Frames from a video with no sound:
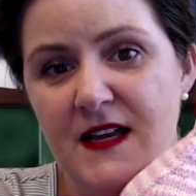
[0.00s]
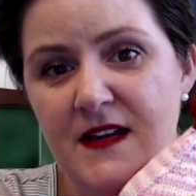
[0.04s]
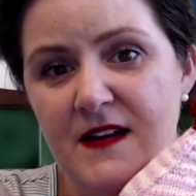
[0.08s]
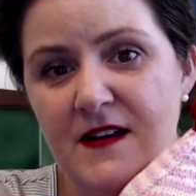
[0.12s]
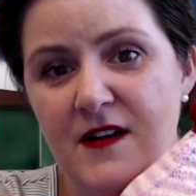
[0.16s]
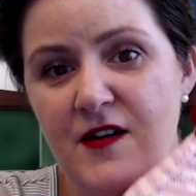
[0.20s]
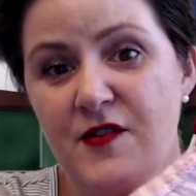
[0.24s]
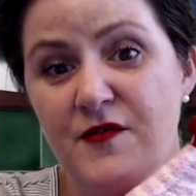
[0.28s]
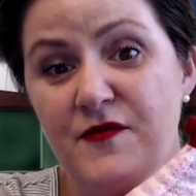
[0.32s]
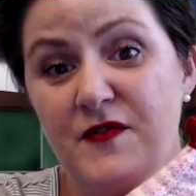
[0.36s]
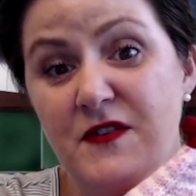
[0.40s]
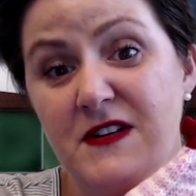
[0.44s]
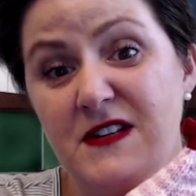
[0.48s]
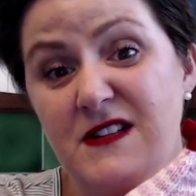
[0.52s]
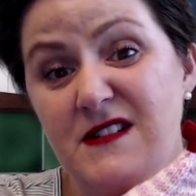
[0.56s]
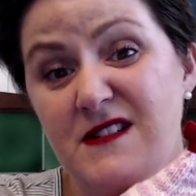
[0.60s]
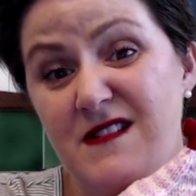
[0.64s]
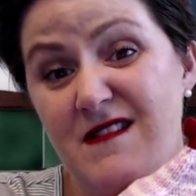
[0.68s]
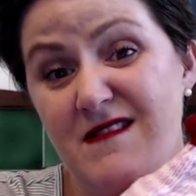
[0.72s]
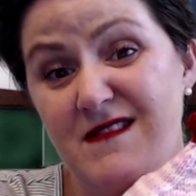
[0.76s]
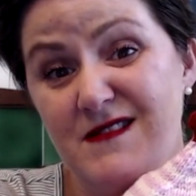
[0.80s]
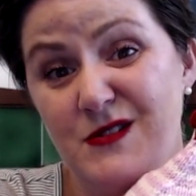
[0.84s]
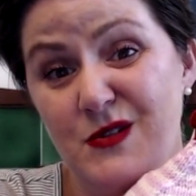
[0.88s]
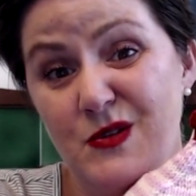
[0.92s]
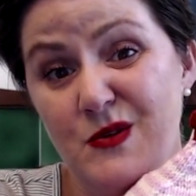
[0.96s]
hopefully it's
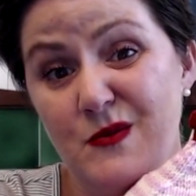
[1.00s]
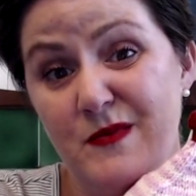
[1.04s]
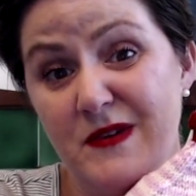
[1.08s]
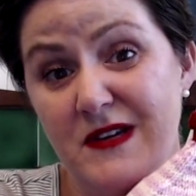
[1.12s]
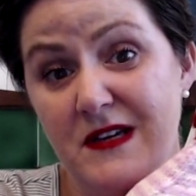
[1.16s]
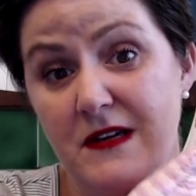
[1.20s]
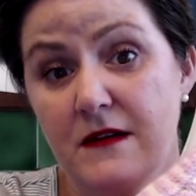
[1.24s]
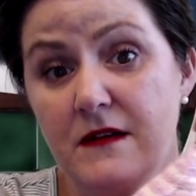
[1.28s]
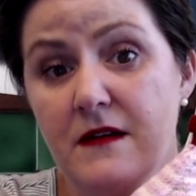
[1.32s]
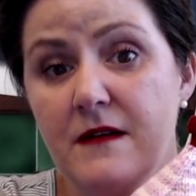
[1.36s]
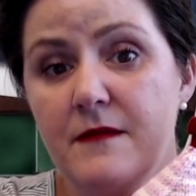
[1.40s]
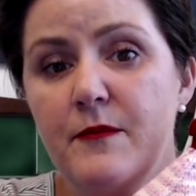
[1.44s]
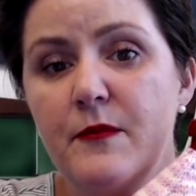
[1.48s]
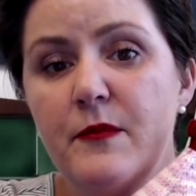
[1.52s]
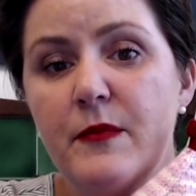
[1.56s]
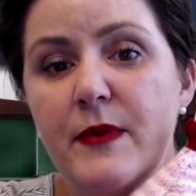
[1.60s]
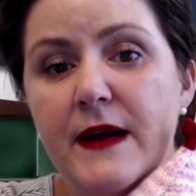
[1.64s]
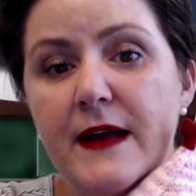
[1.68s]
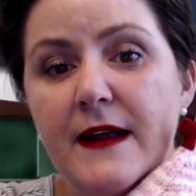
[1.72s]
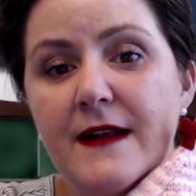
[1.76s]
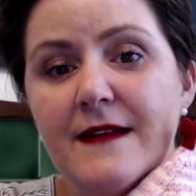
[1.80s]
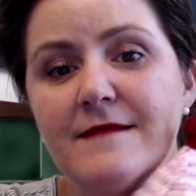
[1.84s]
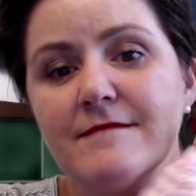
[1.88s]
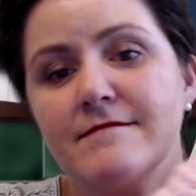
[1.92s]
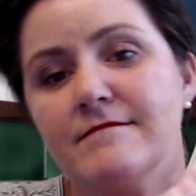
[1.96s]
not too big,
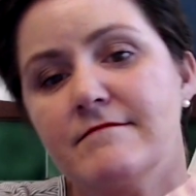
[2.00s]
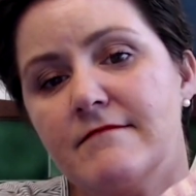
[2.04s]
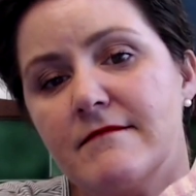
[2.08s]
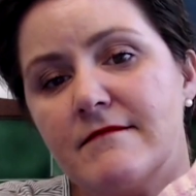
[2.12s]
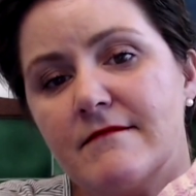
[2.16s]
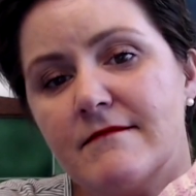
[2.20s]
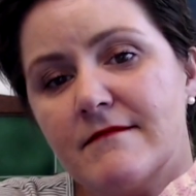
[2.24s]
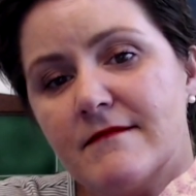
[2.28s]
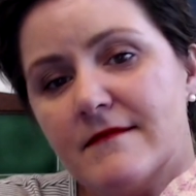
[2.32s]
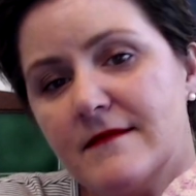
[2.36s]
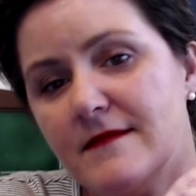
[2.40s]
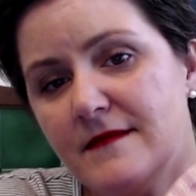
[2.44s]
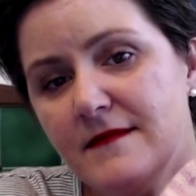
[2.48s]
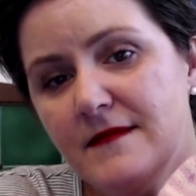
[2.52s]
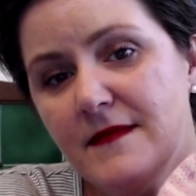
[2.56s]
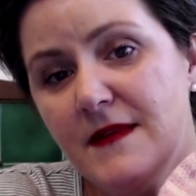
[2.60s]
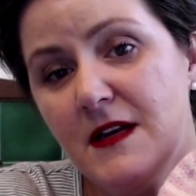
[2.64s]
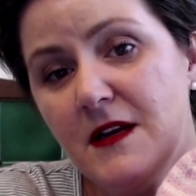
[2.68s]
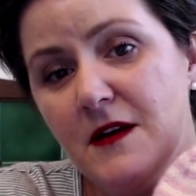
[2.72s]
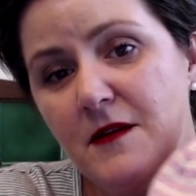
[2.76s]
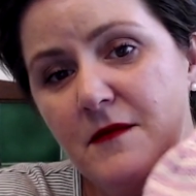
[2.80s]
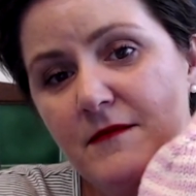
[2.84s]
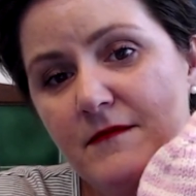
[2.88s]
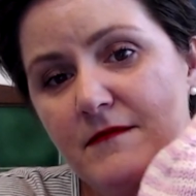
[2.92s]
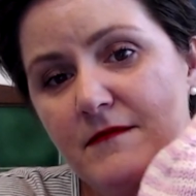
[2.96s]
but you know,